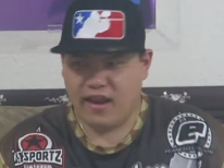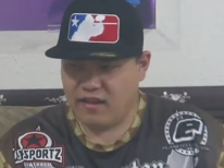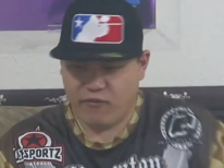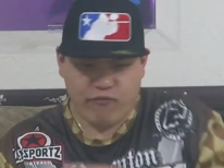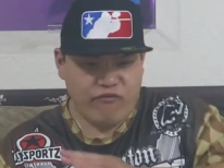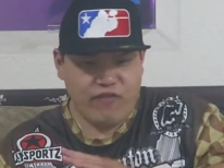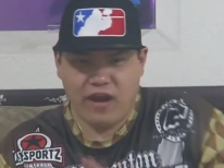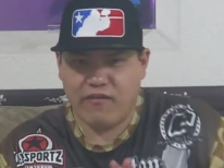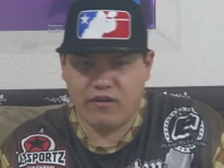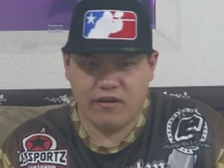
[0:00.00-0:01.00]
And the
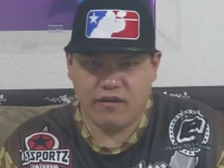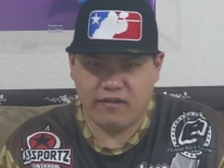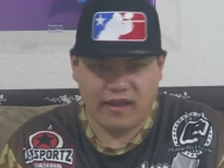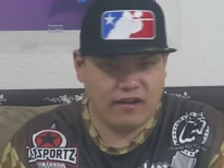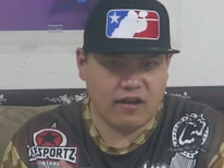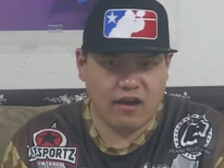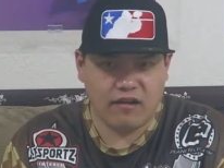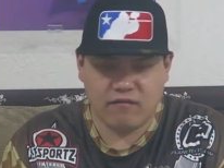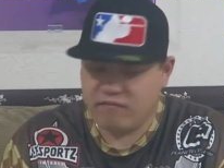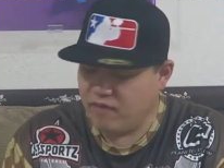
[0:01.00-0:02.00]
flavor, that
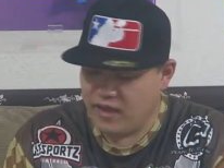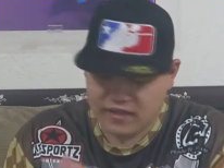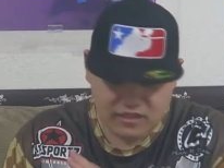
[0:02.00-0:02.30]
cotton, man,